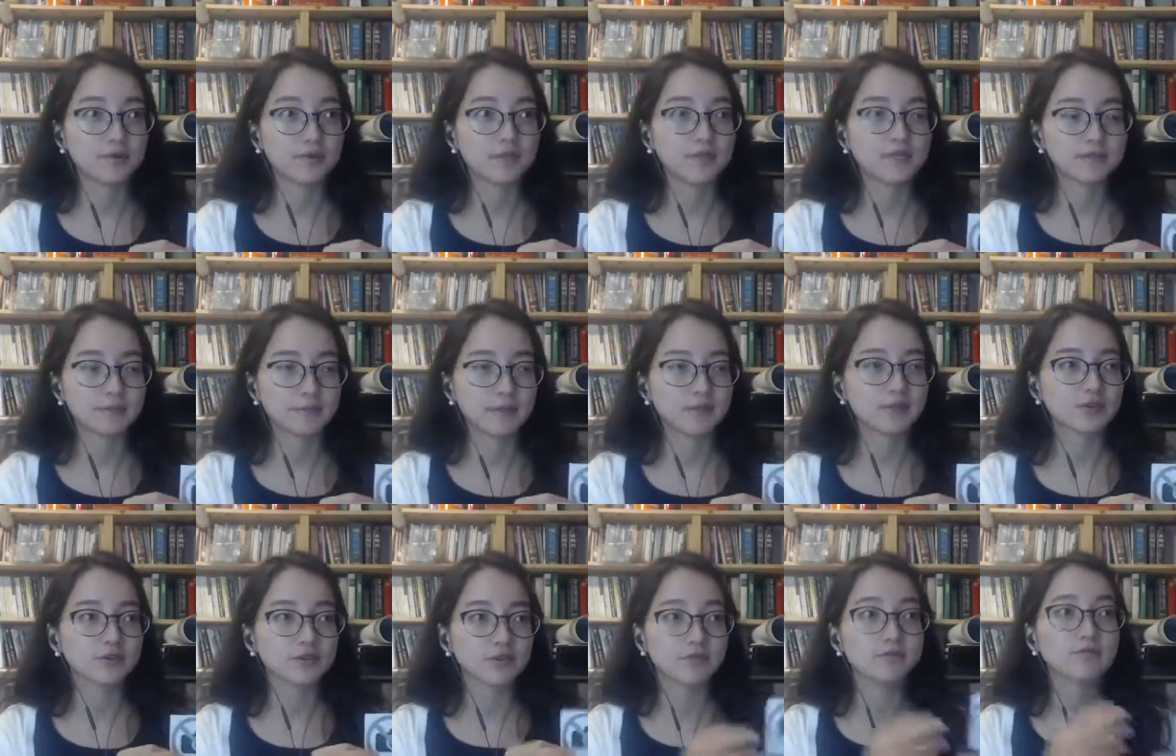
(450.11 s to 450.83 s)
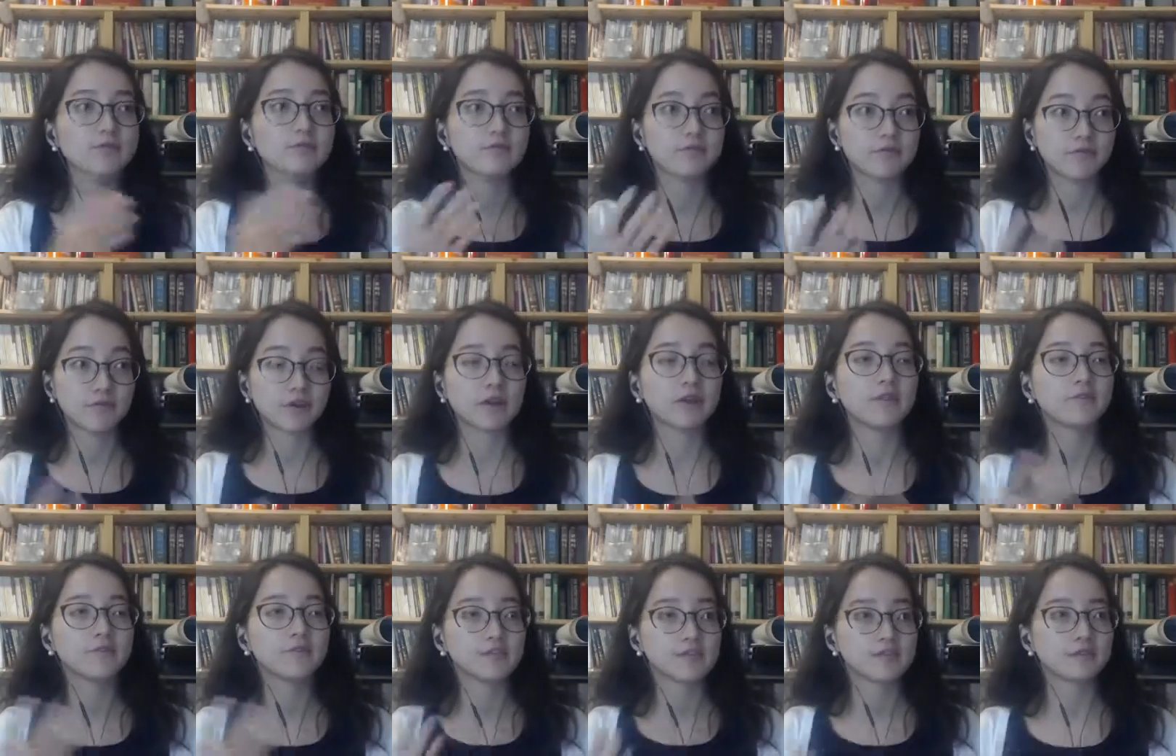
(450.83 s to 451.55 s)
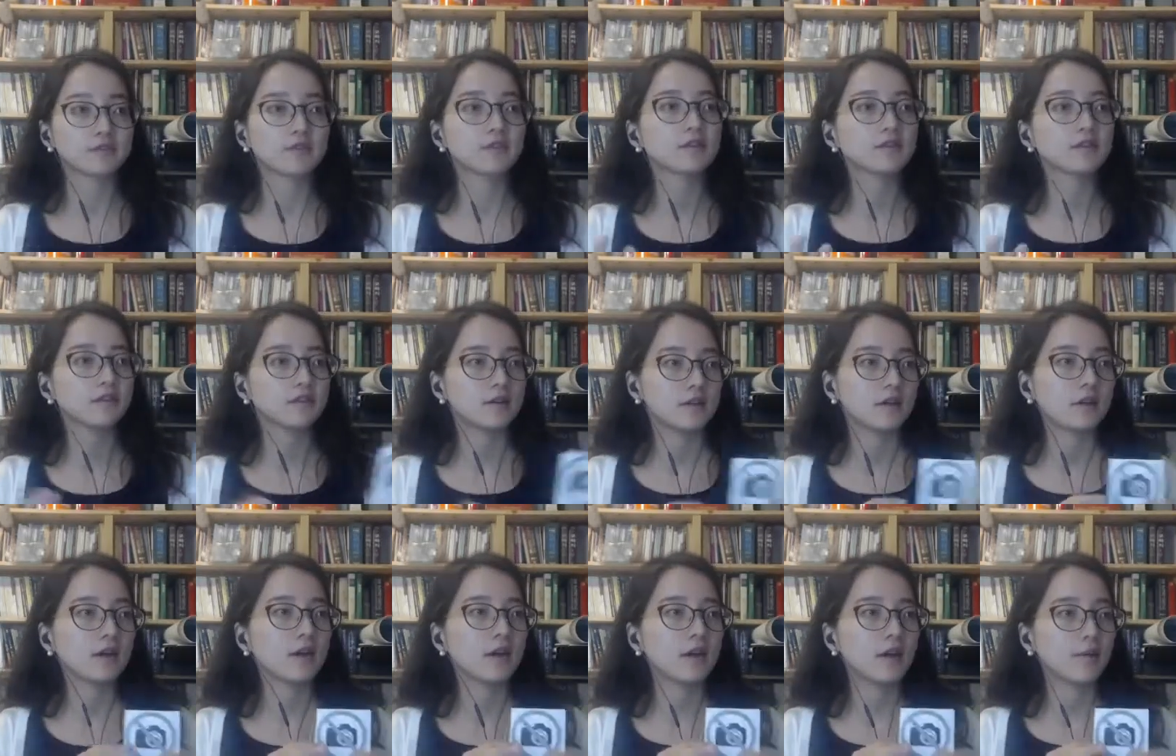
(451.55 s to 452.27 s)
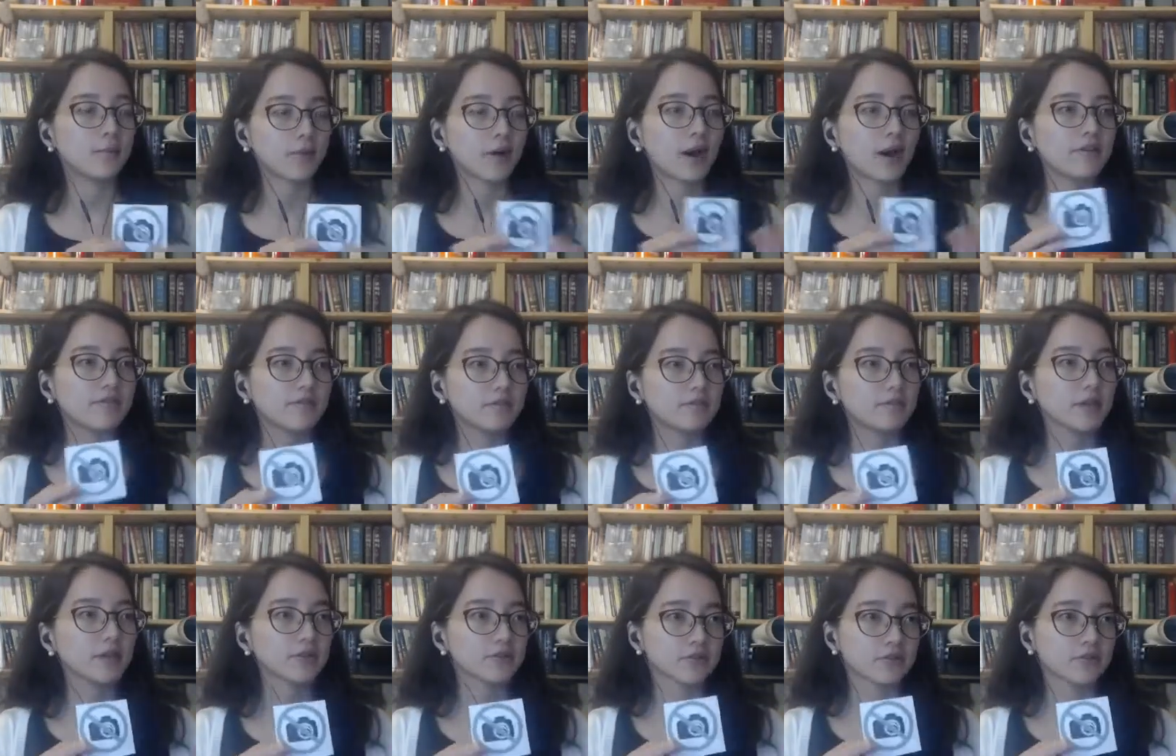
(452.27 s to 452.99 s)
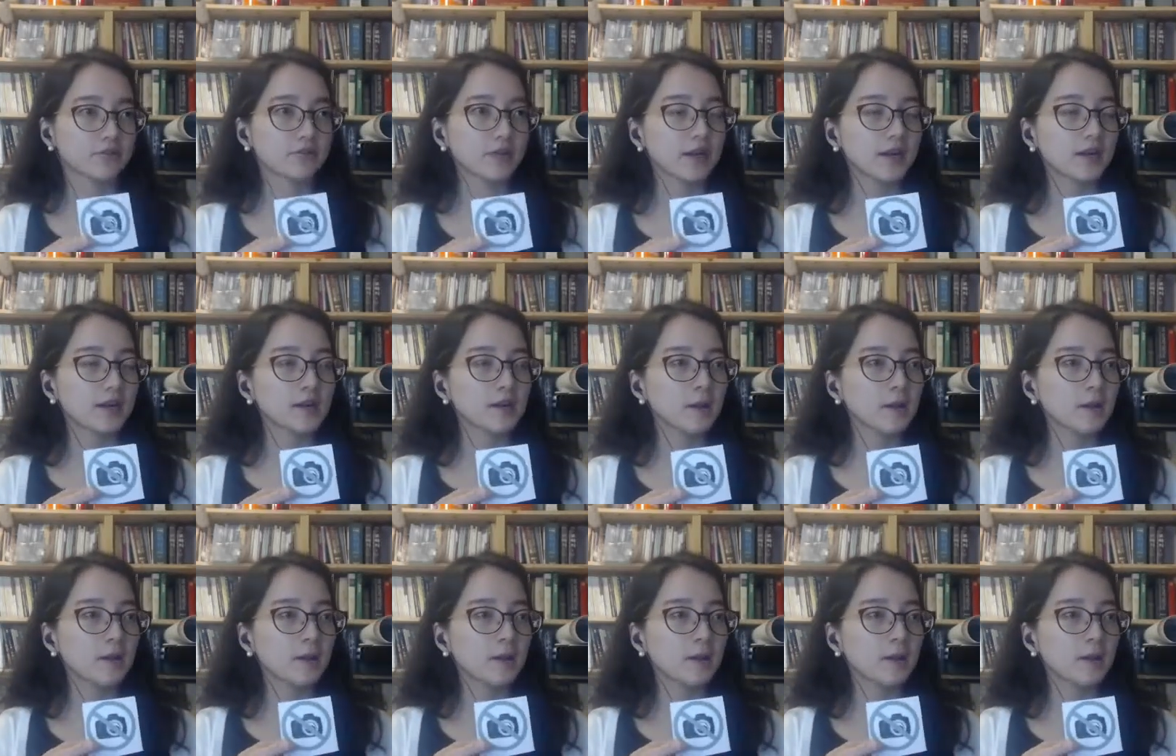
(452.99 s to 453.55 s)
especially if it's a private picture, right?